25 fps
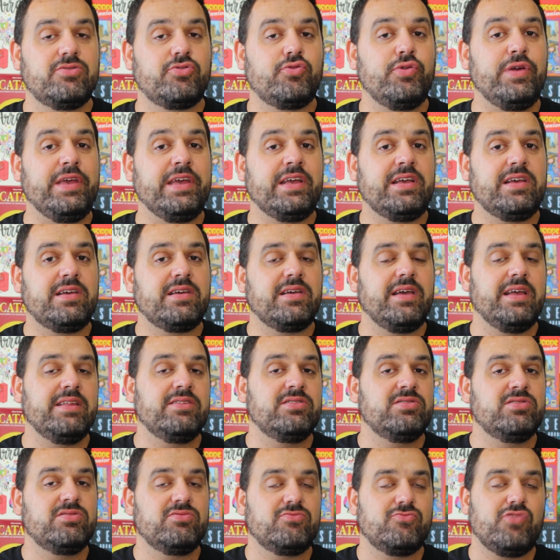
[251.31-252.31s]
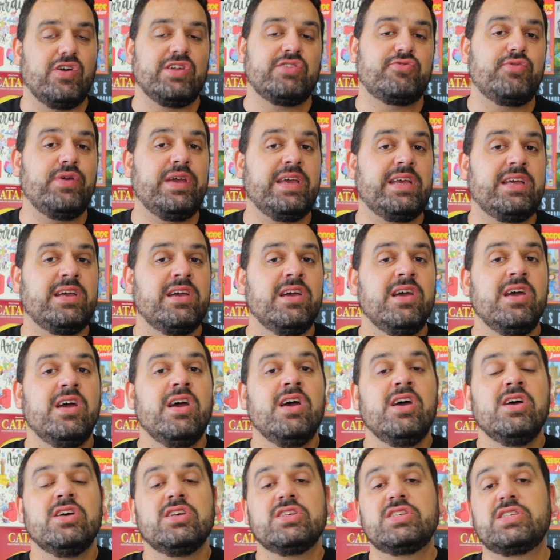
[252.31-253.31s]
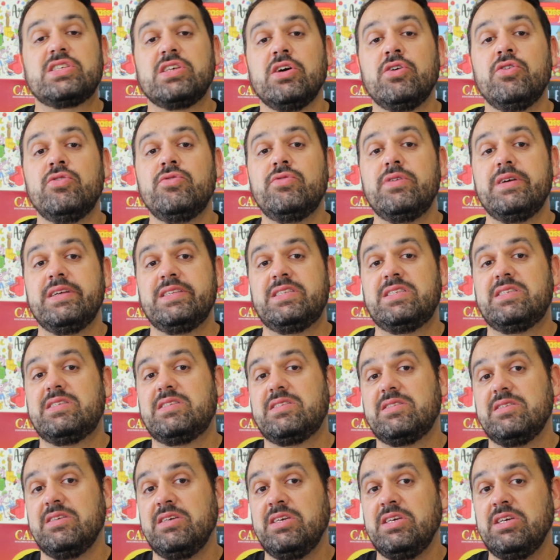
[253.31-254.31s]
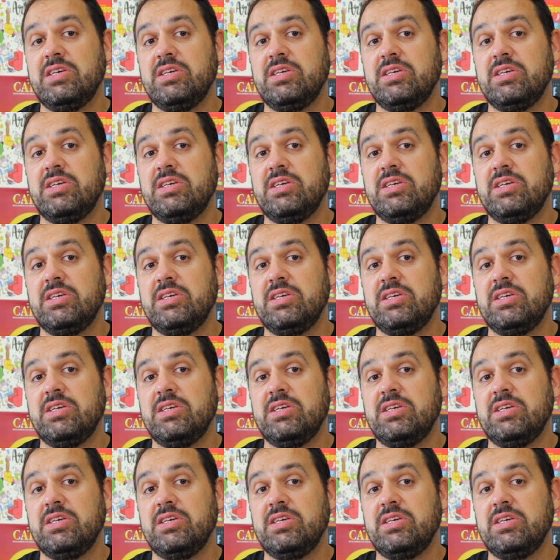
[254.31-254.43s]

quick, and quite quick. So it's